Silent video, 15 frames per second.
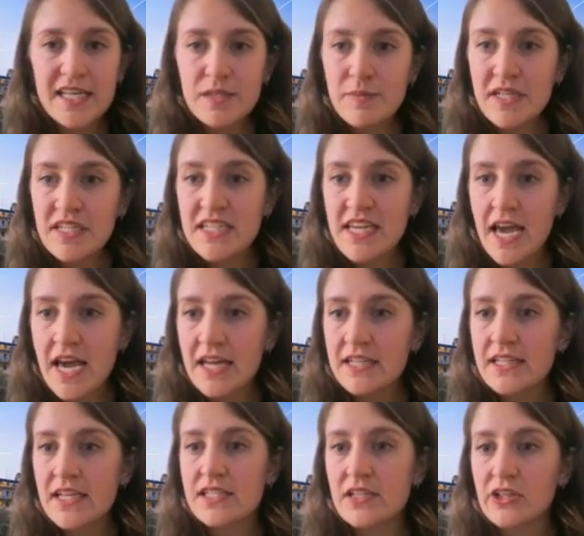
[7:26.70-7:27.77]

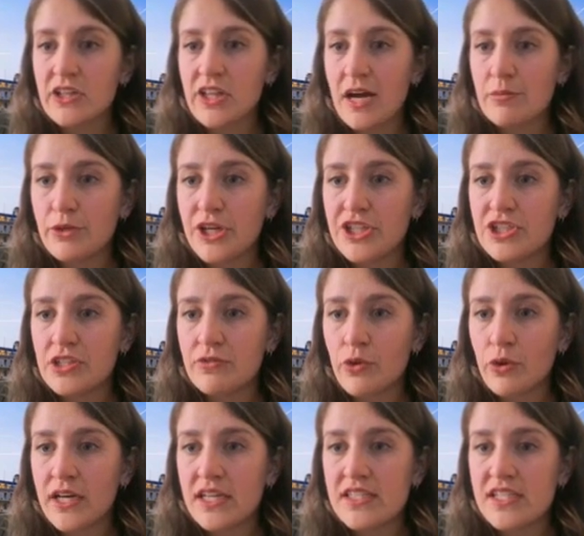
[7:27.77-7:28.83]
SBTN is a collaboration of
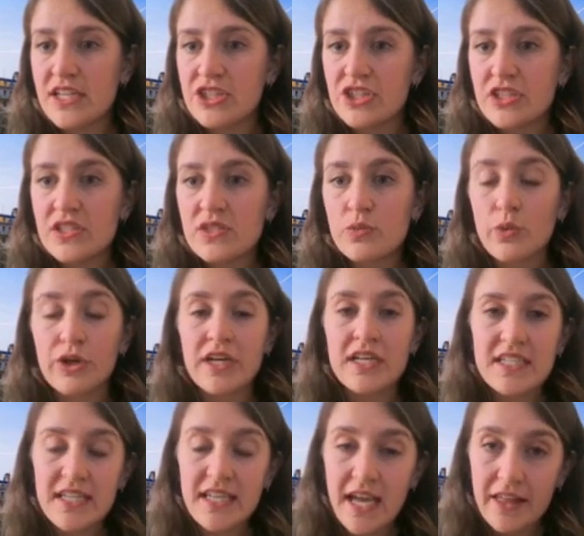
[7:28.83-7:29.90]
organizations
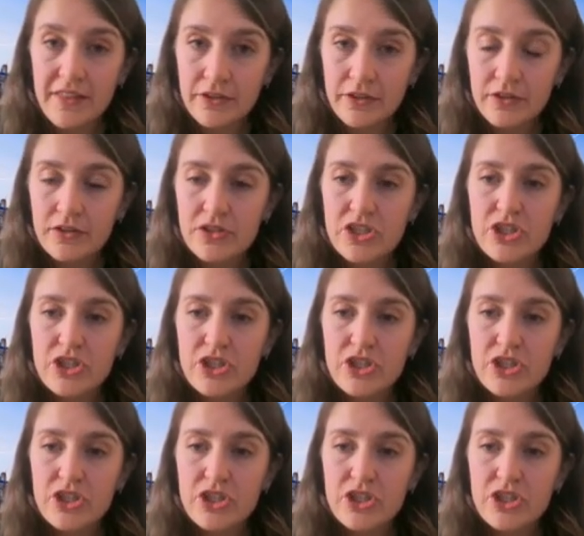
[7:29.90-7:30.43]
working together